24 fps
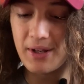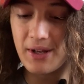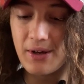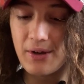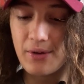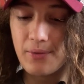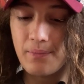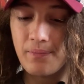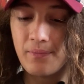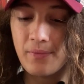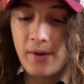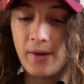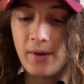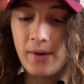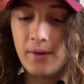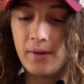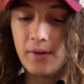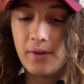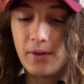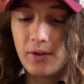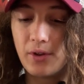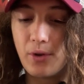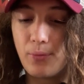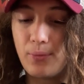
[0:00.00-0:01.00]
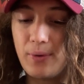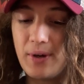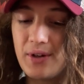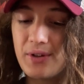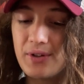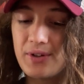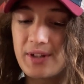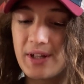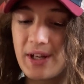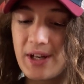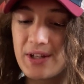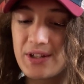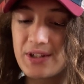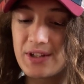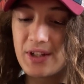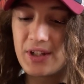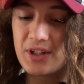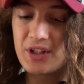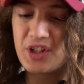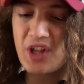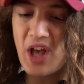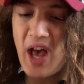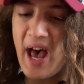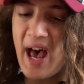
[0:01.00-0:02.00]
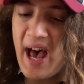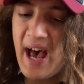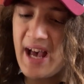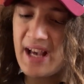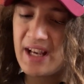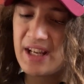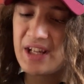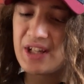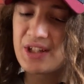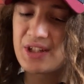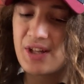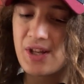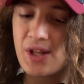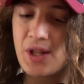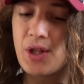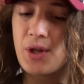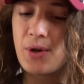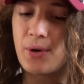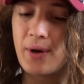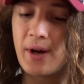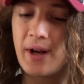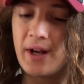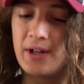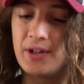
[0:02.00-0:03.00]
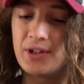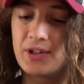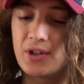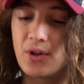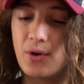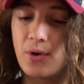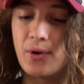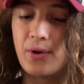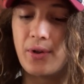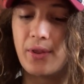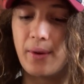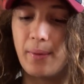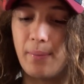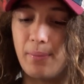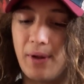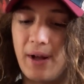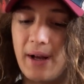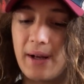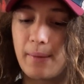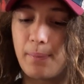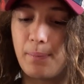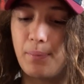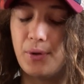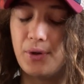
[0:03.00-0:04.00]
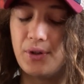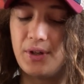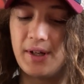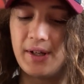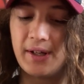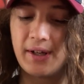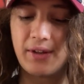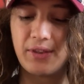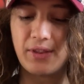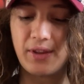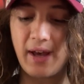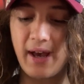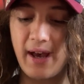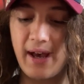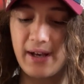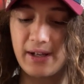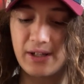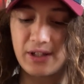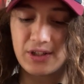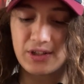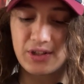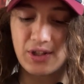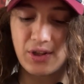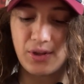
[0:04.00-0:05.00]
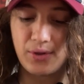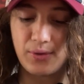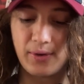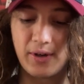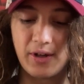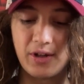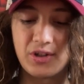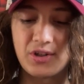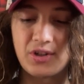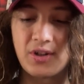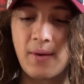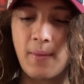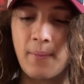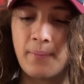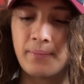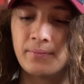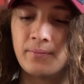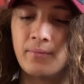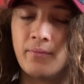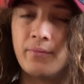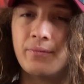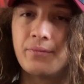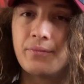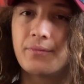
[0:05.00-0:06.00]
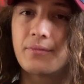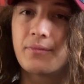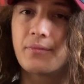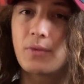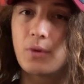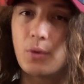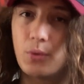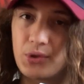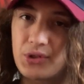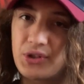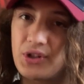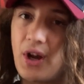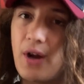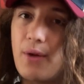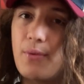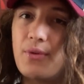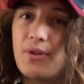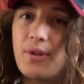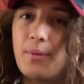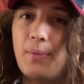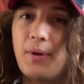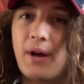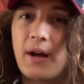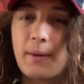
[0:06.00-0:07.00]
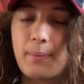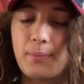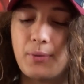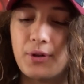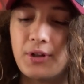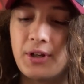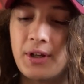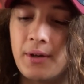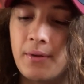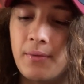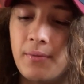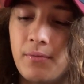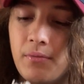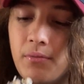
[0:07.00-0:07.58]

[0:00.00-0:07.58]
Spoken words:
now, the real test is the haggis in the rice, or the black pudding and the haggis in the rice. We'll start with the black pudding.